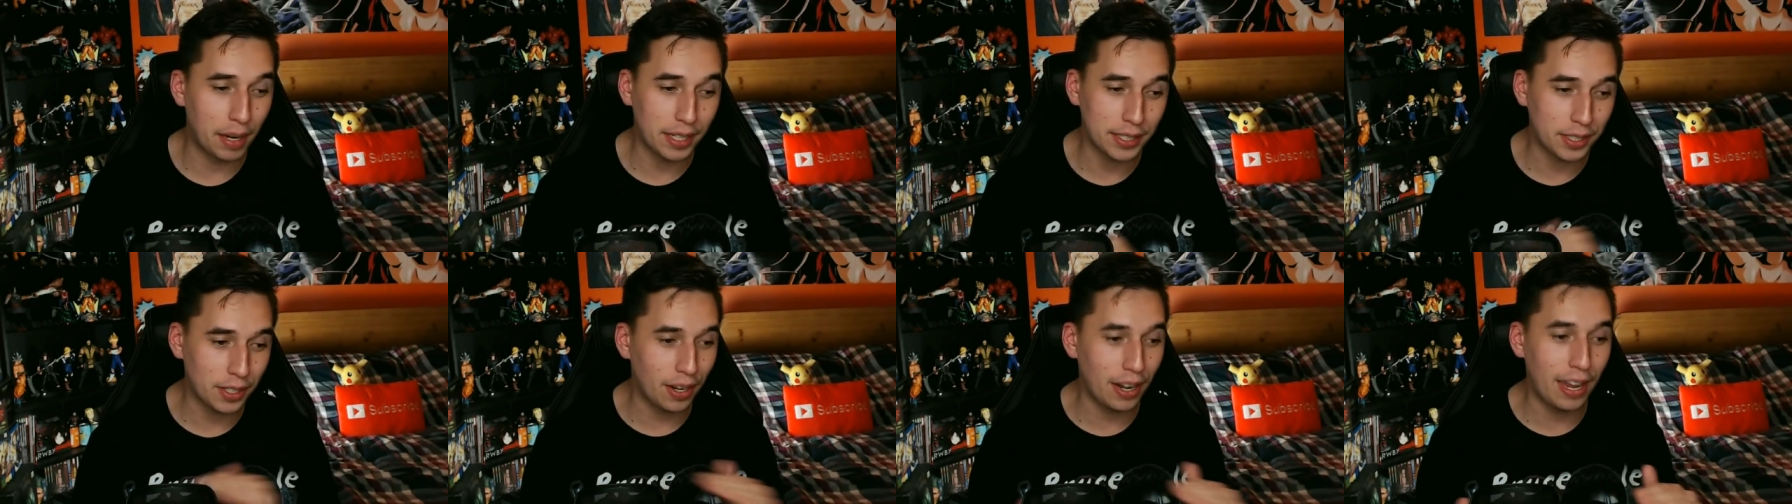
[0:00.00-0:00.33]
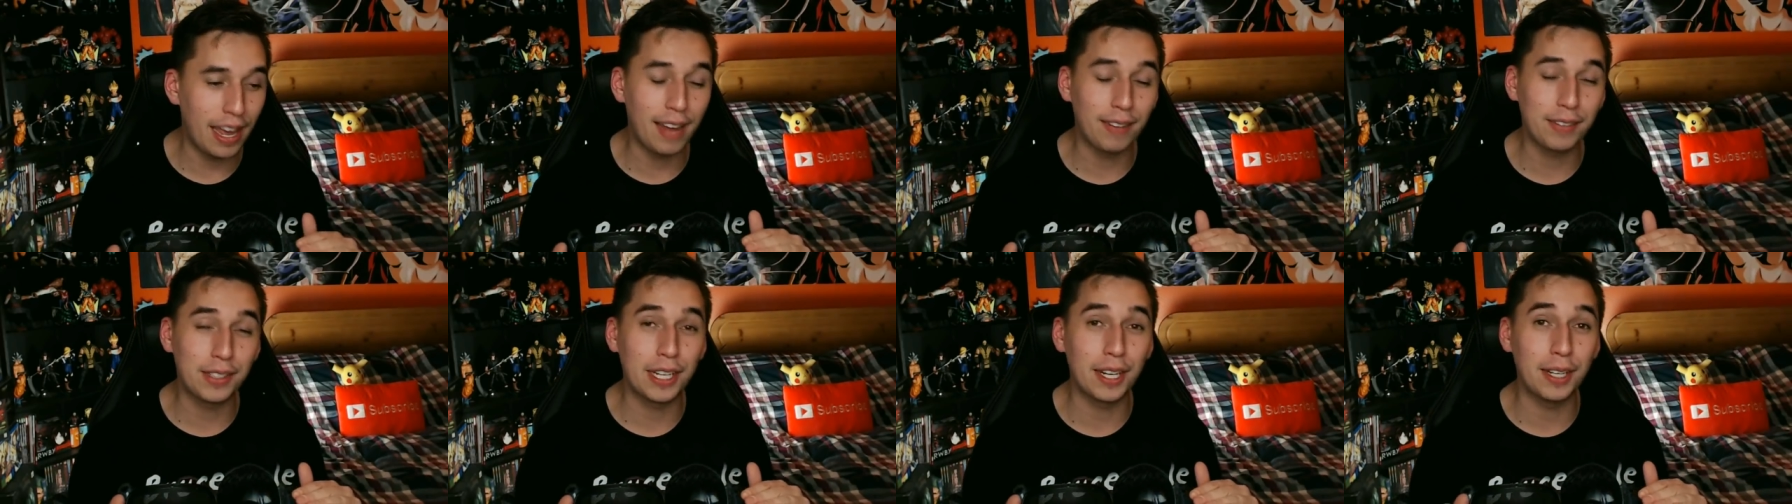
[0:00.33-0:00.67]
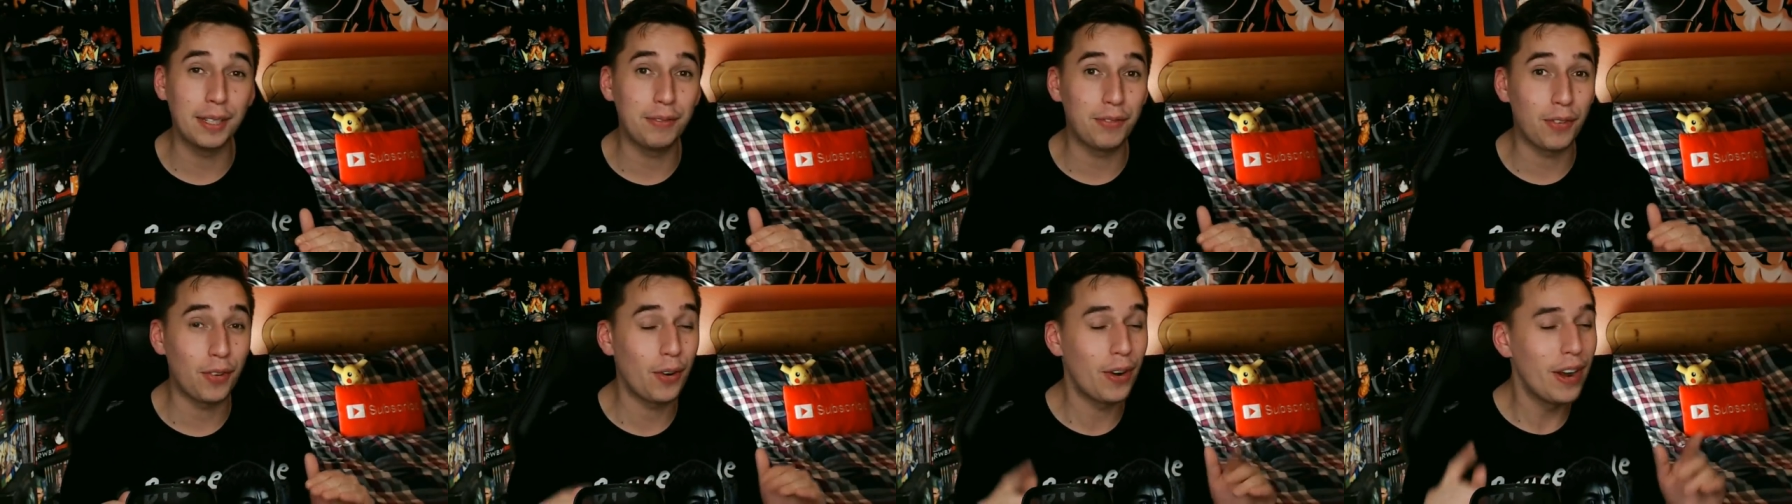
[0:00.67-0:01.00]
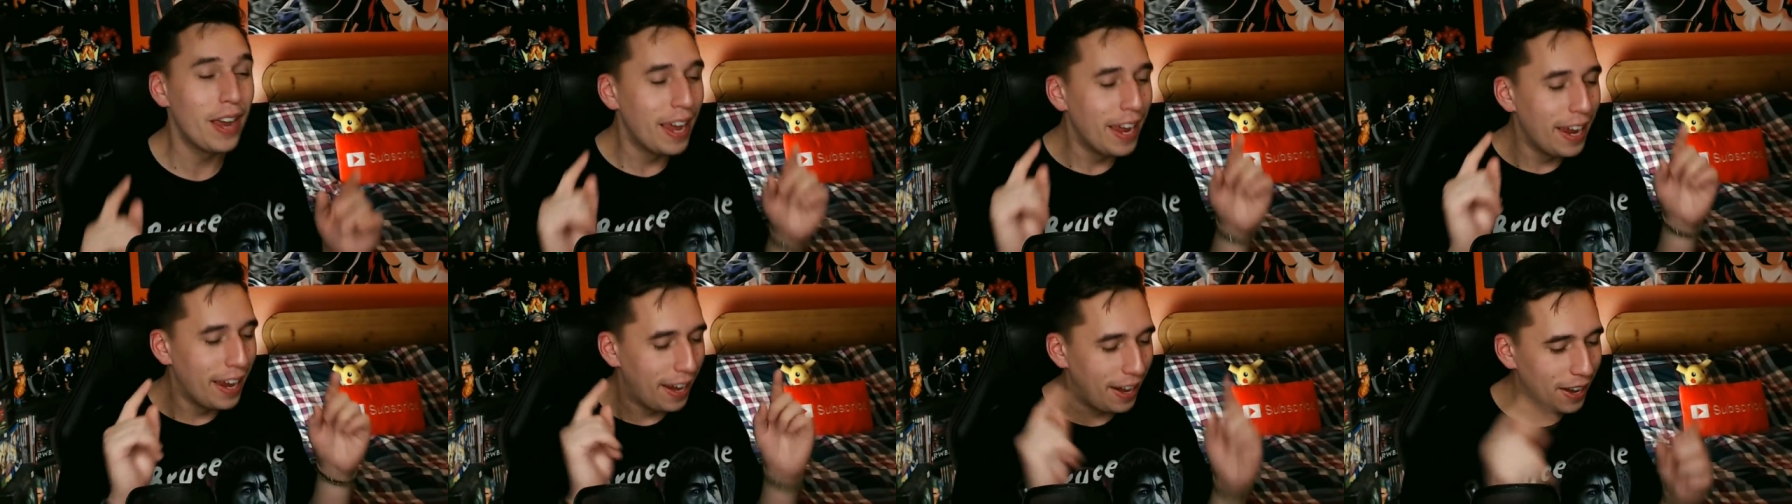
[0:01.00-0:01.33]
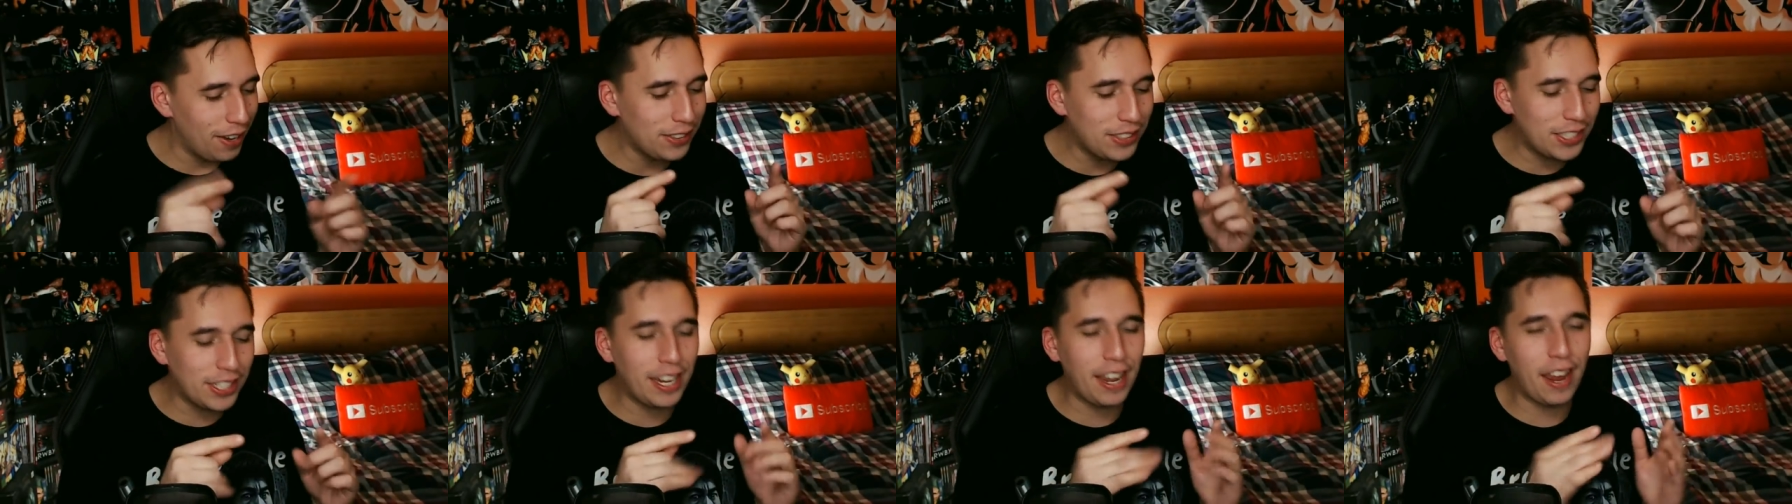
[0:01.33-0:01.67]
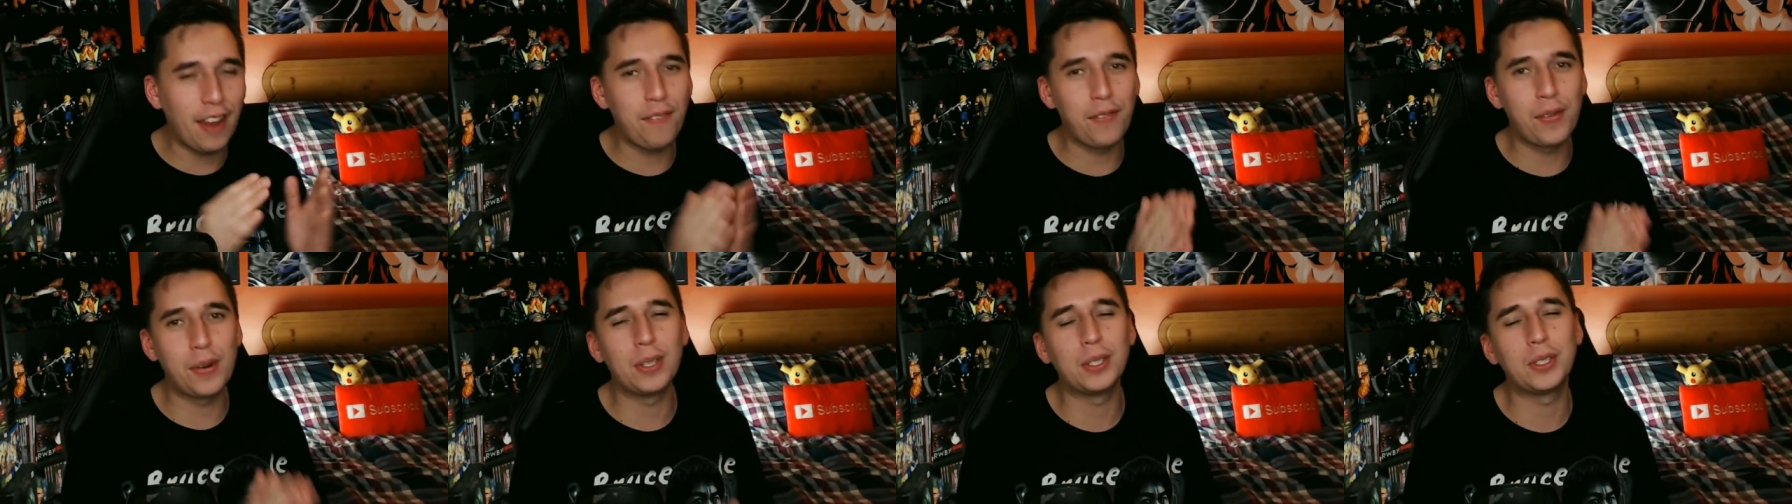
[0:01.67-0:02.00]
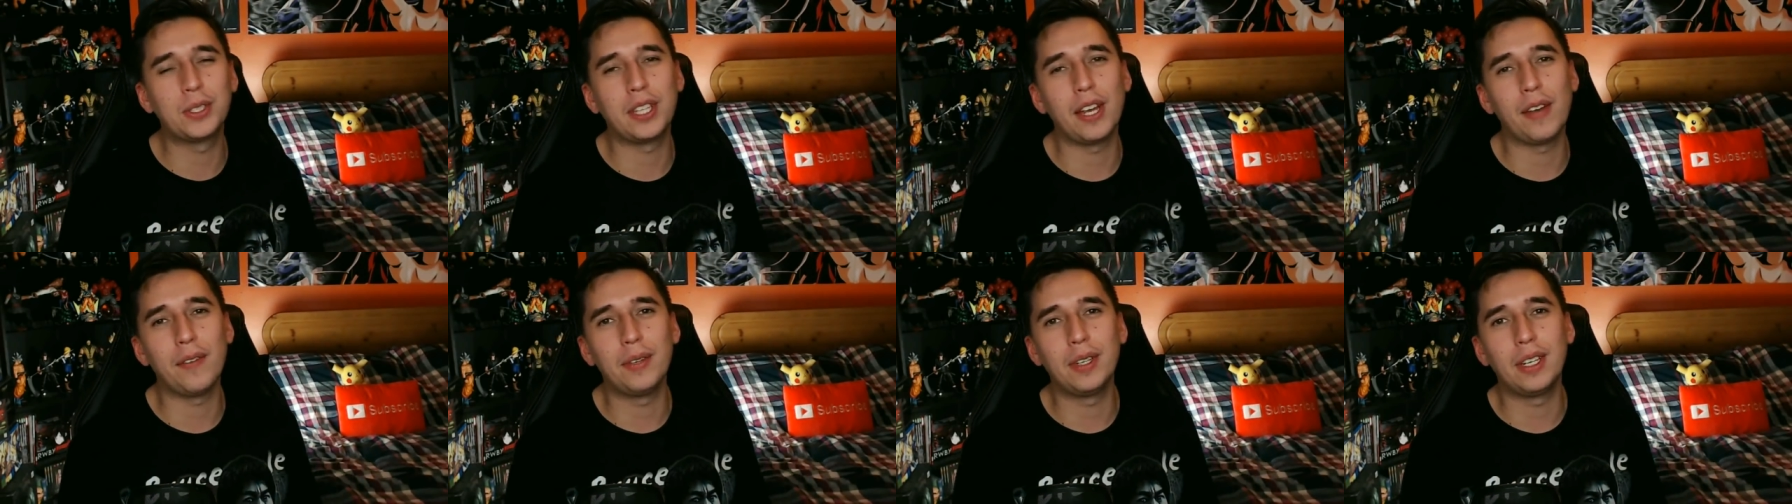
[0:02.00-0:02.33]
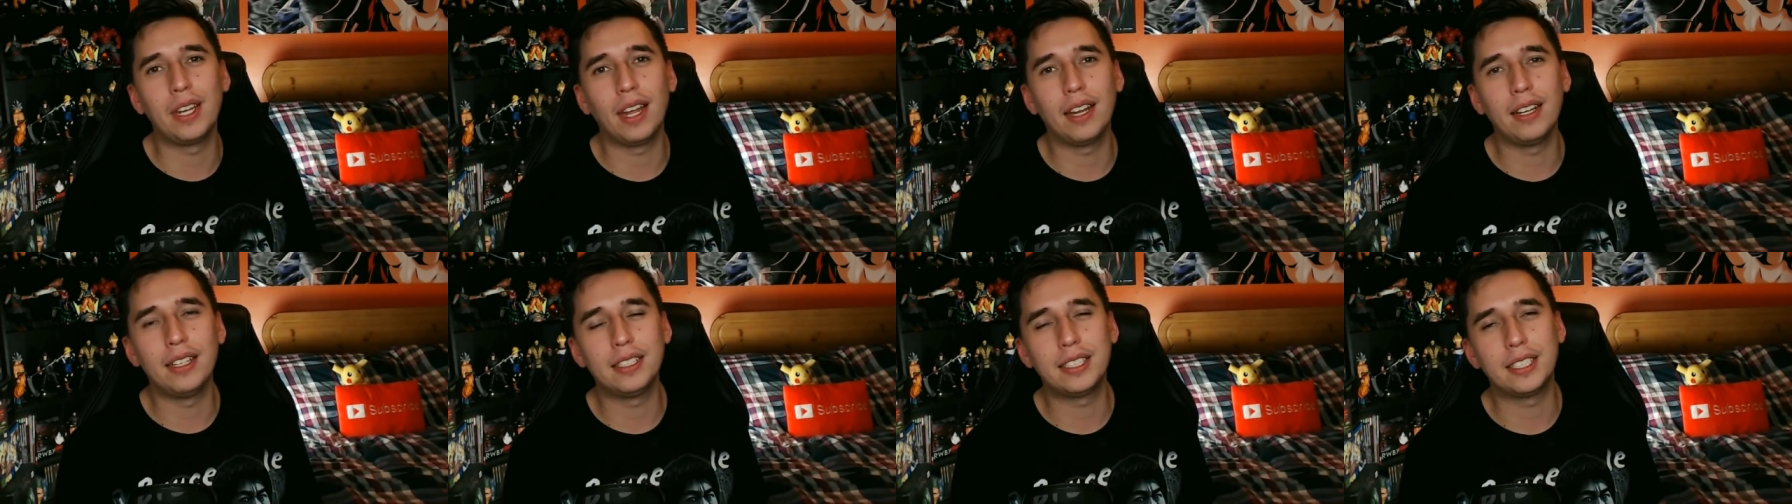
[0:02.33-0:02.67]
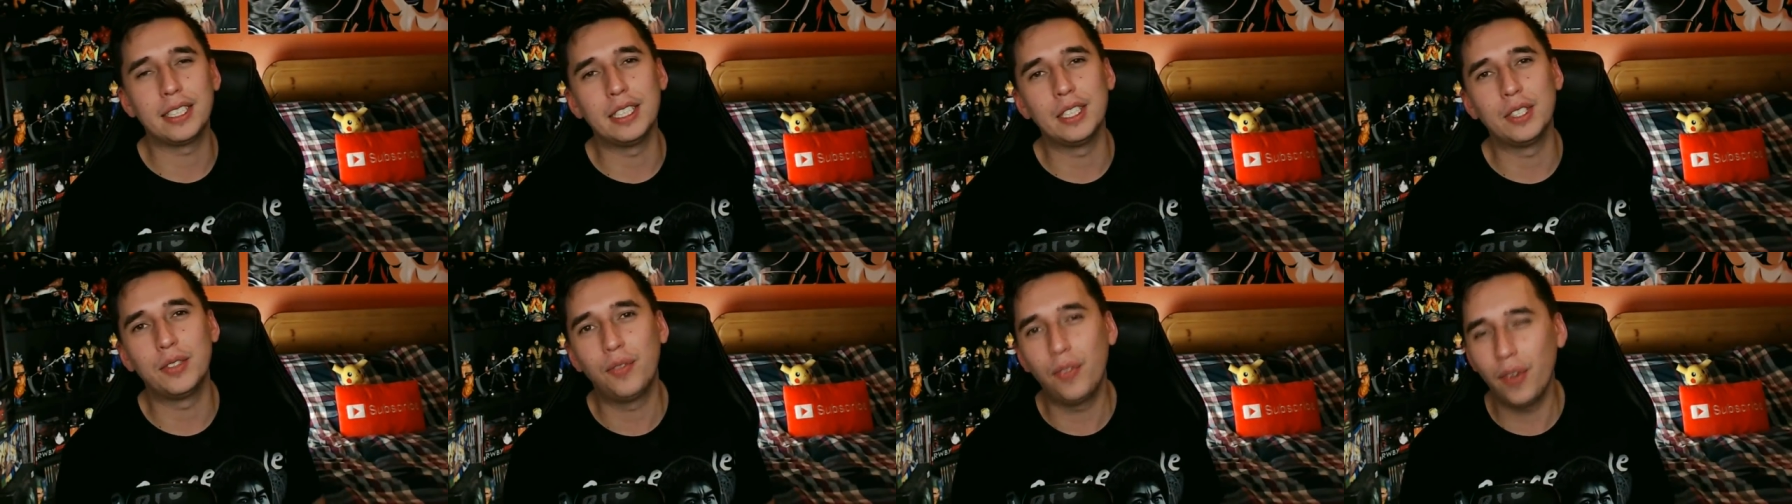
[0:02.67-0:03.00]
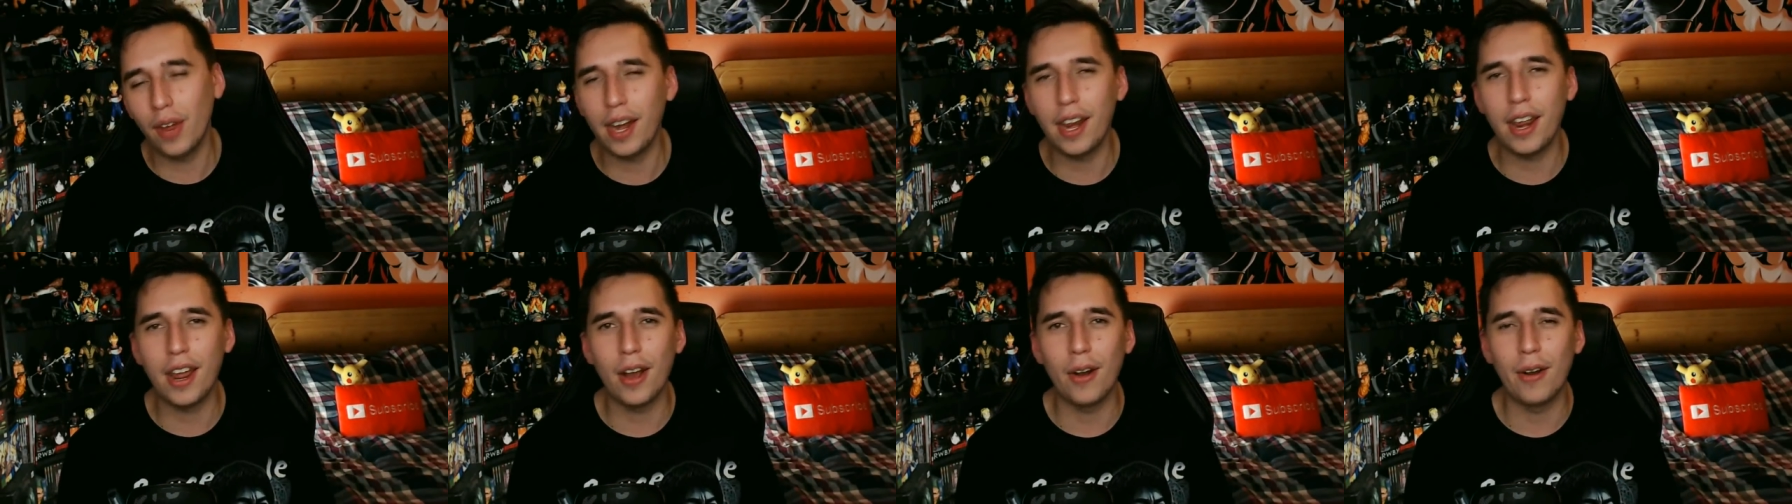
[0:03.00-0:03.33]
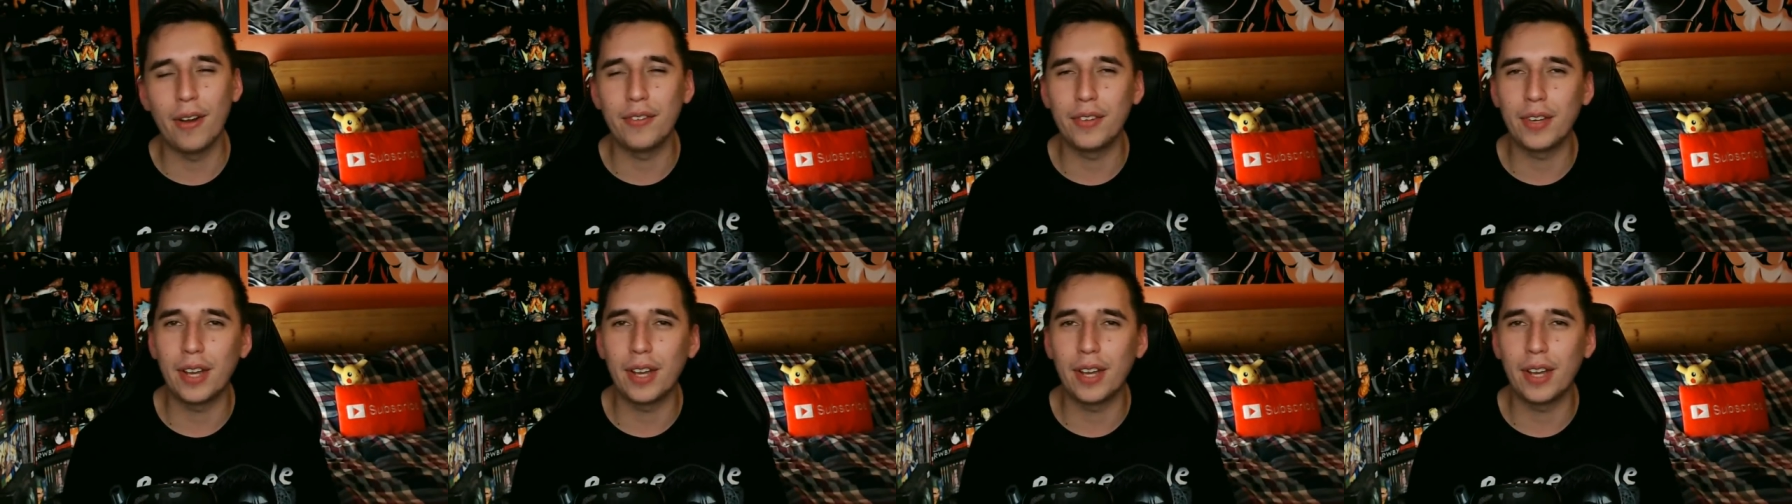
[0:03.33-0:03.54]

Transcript: But that's all I had time for here today for the 7 Deadly Sins video.